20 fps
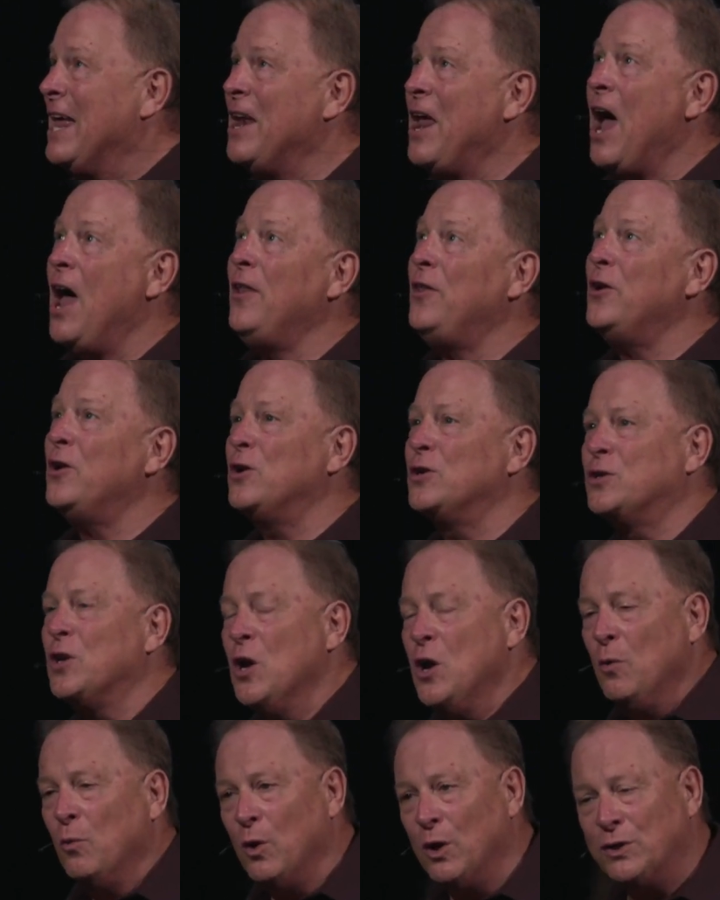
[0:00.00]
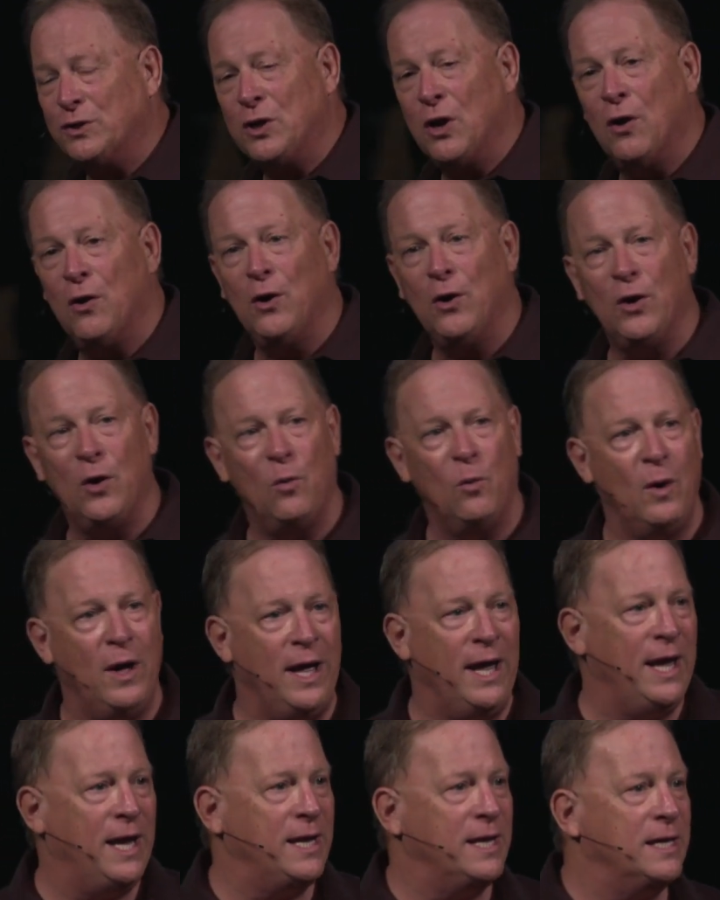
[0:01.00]
and others will turn
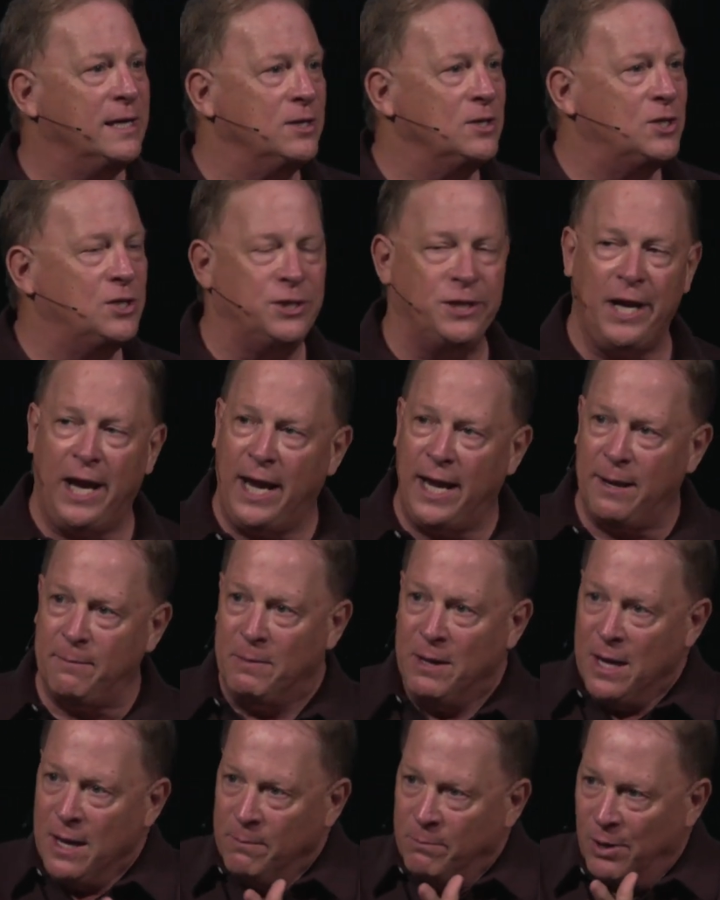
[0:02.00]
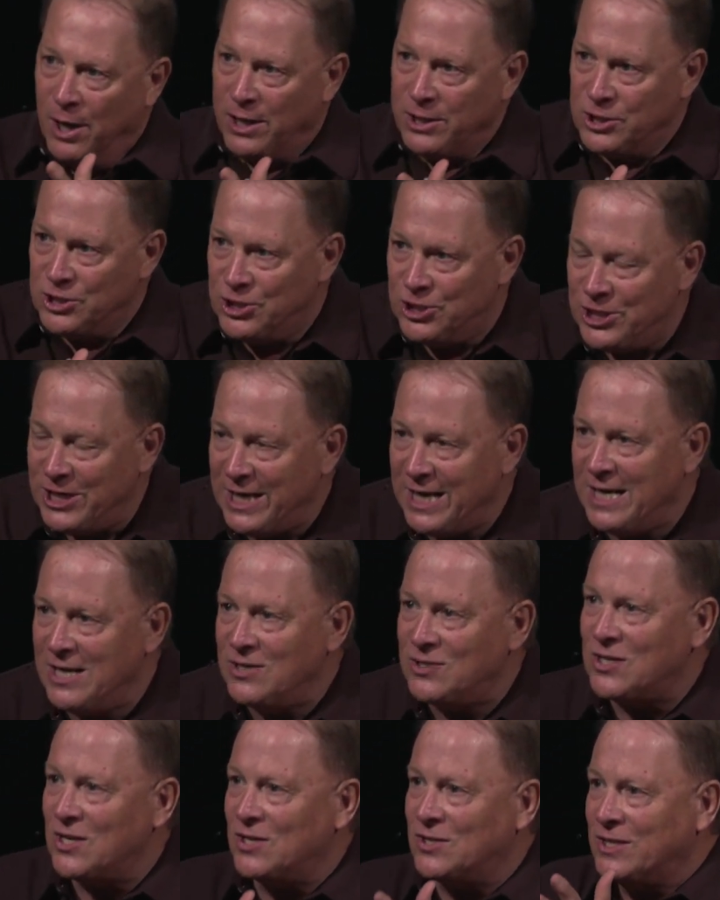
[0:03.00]
away in shame. But
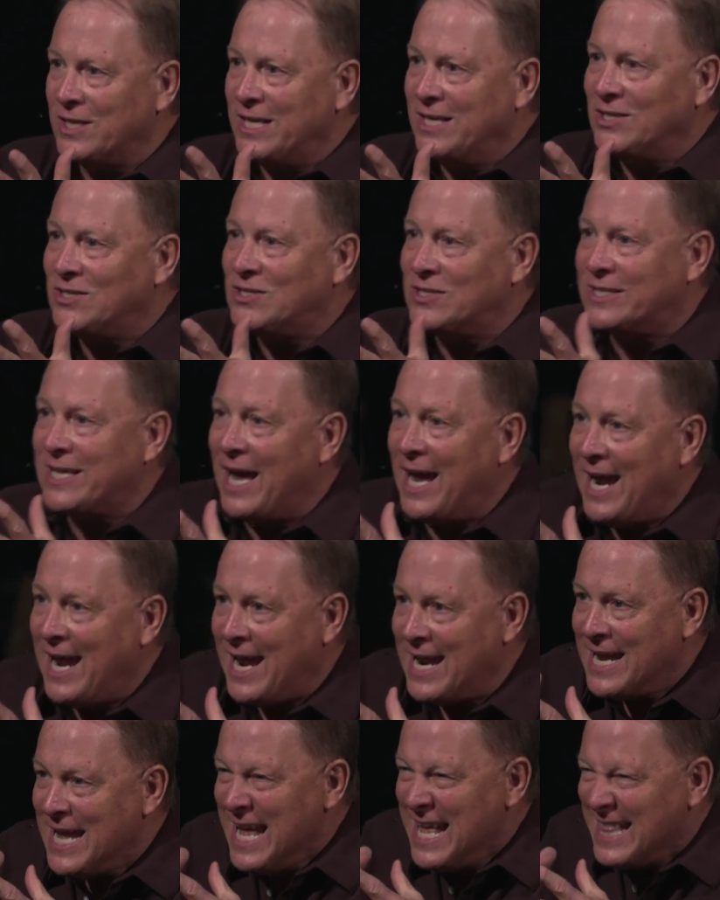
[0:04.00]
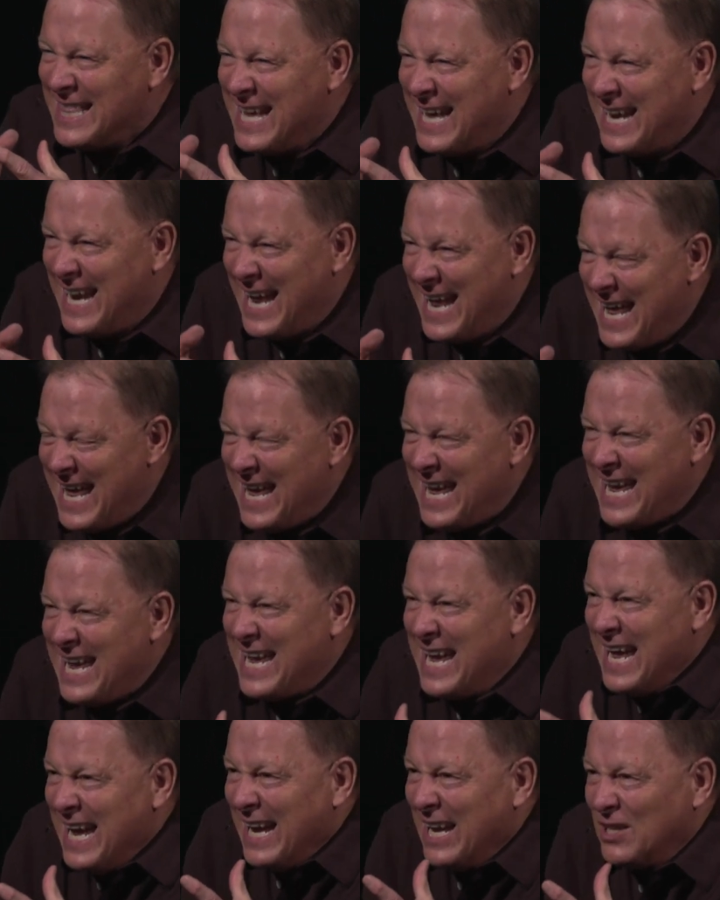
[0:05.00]
Jesus is saying that
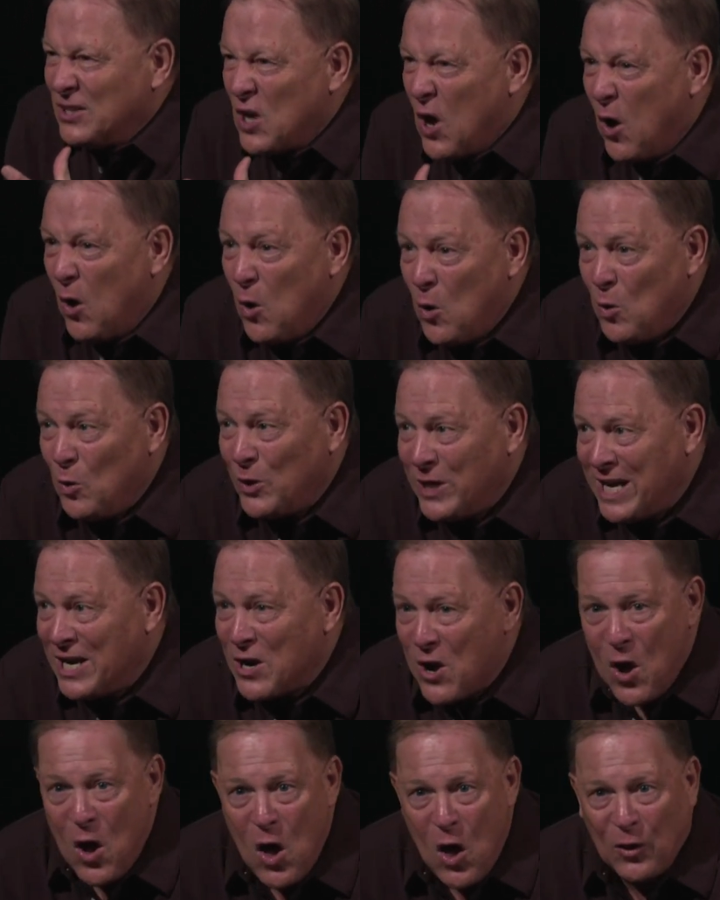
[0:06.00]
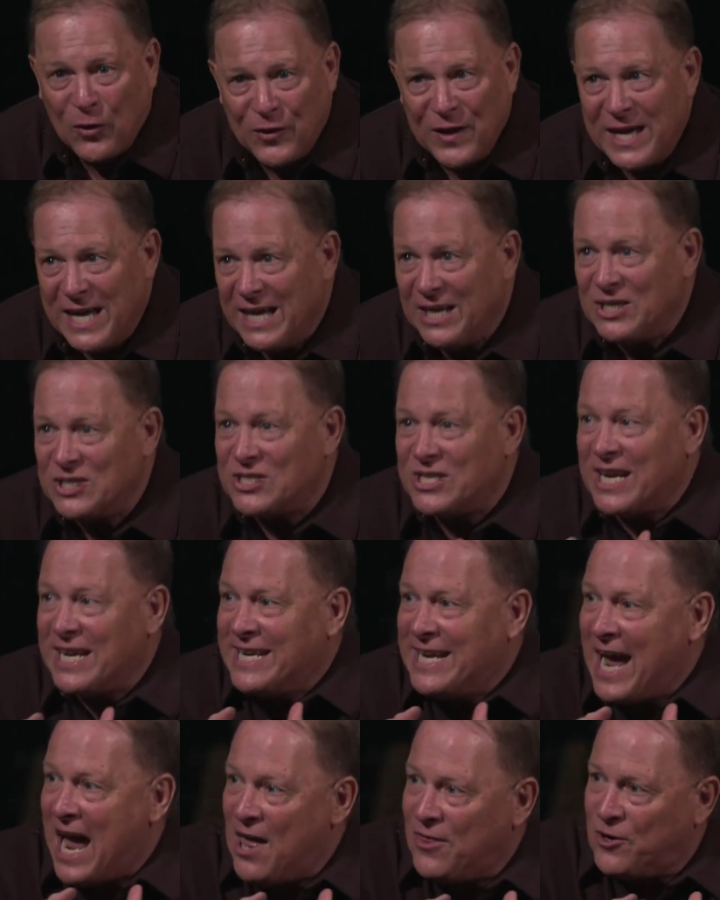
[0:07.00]
he is holding all things
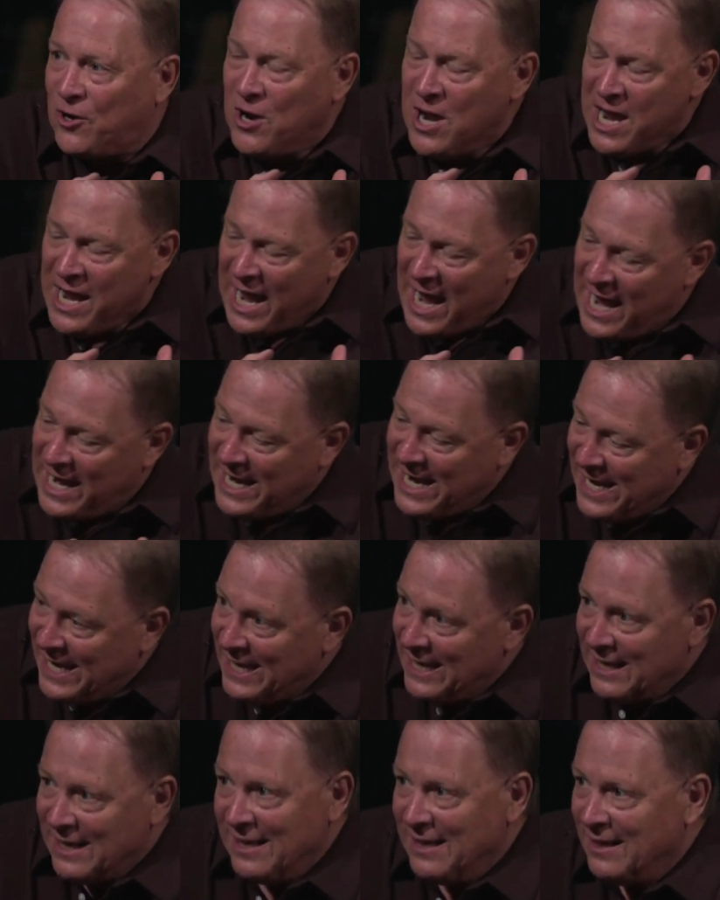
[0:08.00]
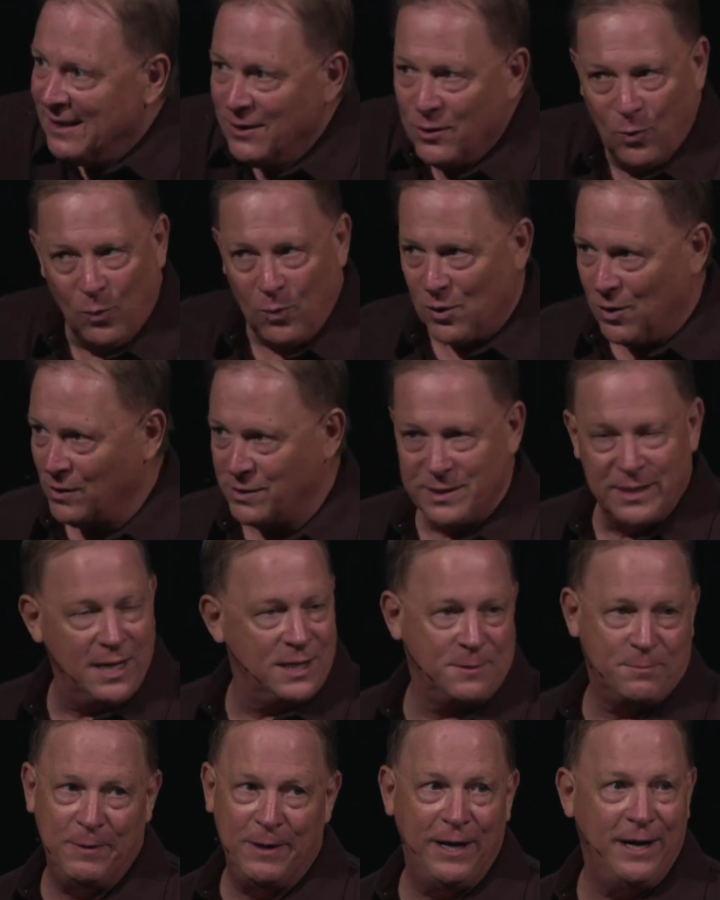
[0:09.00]
together and the world's
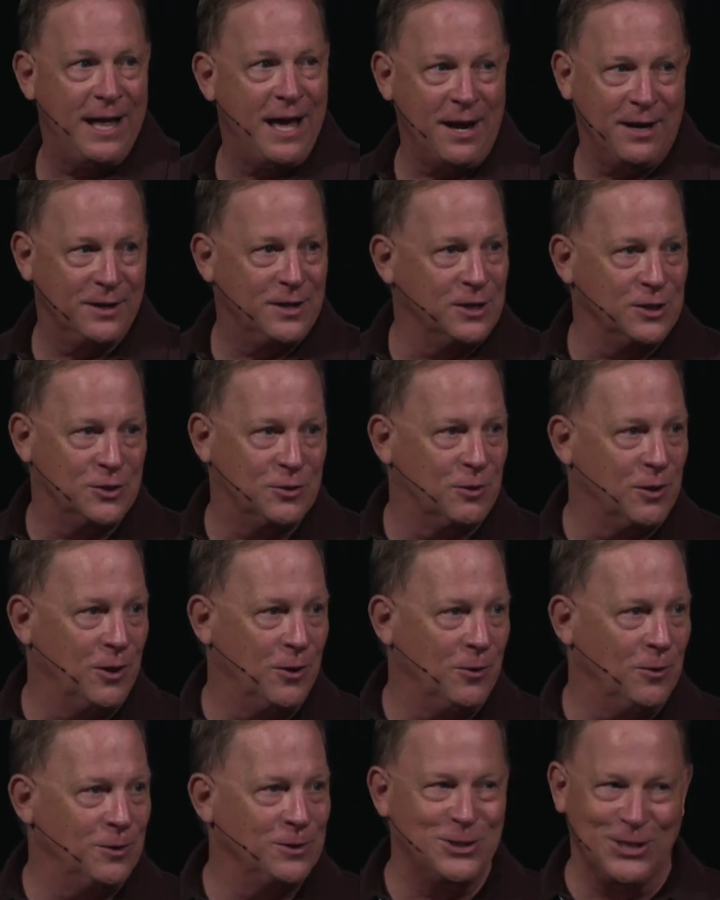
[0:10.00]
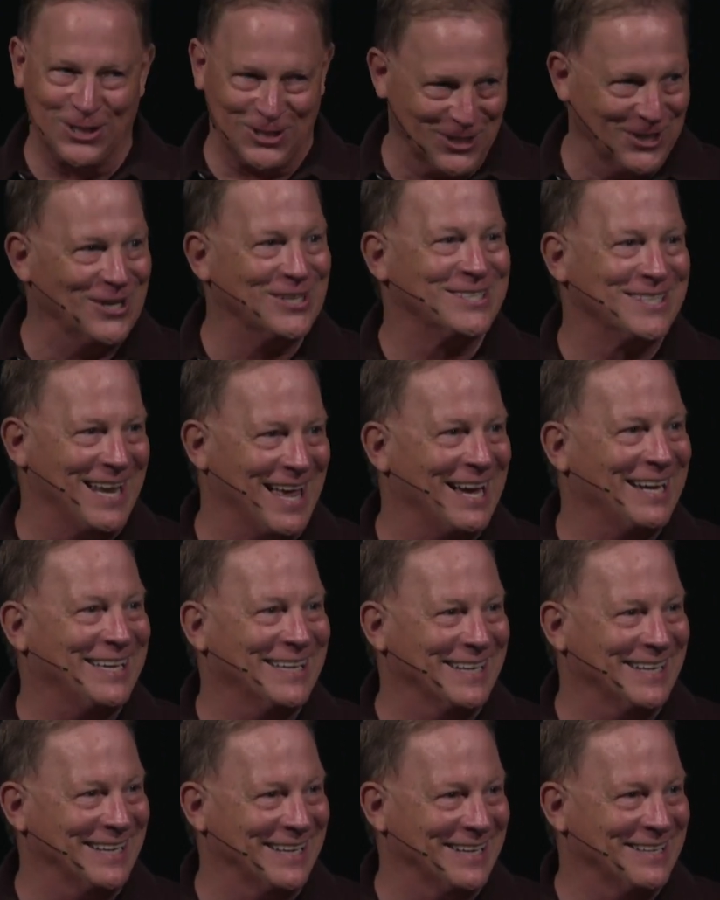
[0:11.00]
not spinning out of control, it just looks
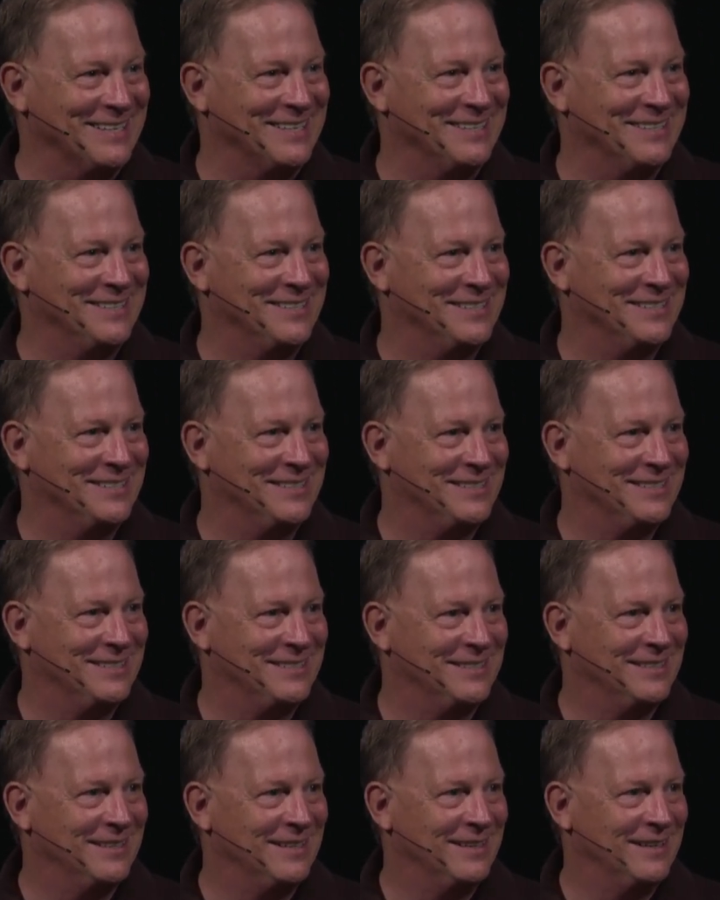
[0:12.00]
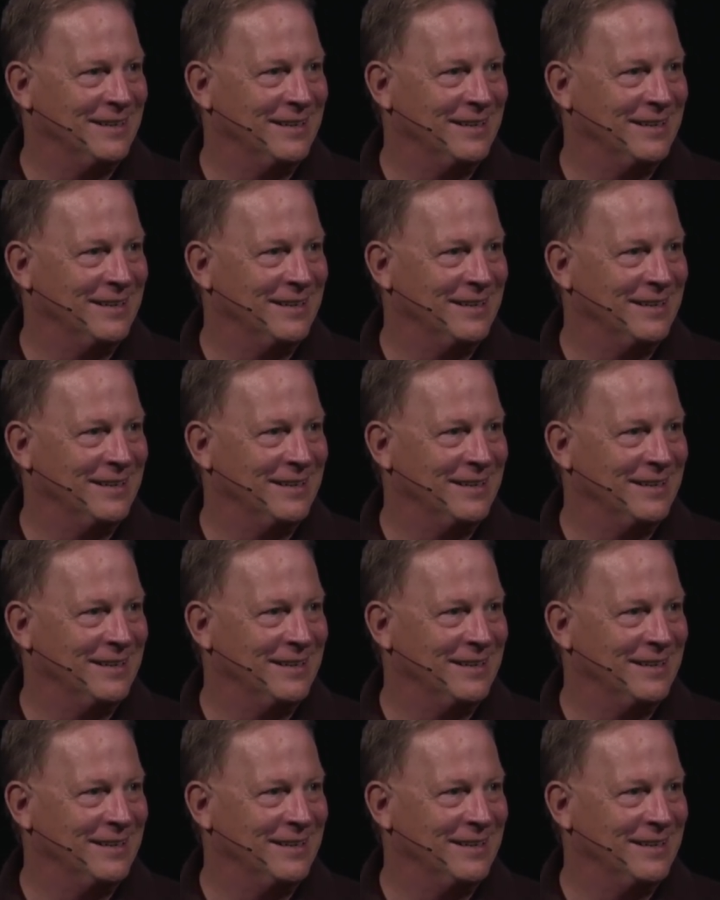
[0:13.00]
like it is.